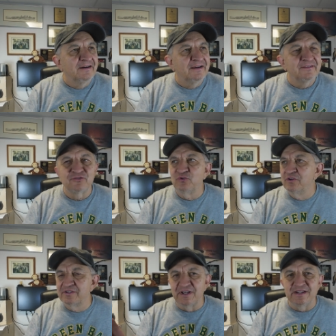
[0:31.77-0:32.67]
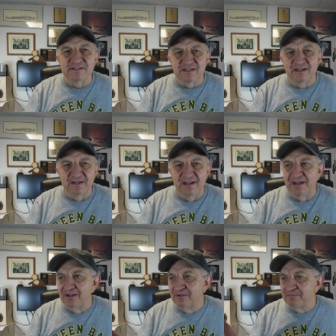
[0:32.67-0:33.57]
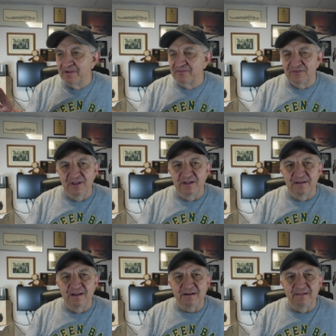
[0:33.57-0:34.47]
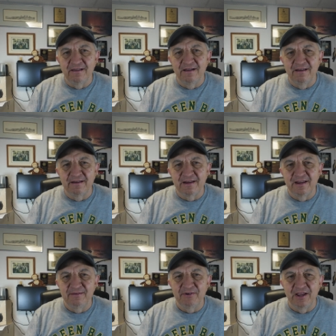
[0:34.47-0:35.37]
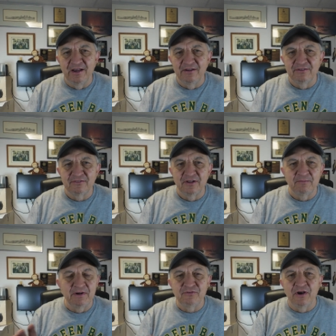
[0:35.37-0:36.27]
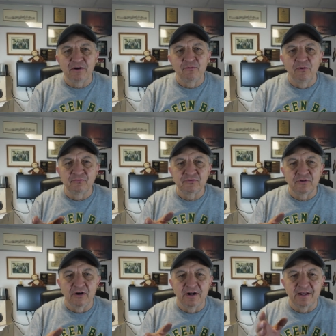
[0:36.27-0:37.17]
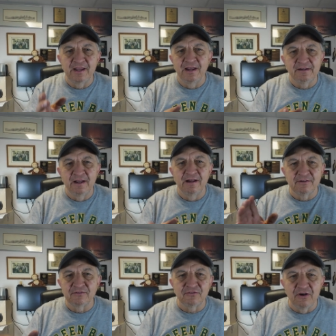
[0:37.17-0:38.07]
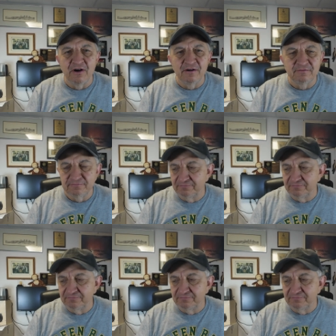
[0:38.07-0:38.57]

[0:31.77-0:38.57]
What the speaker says: as soon as I sat down, my son Nikolai came down and said, "My truck won't start. I can't get it to start."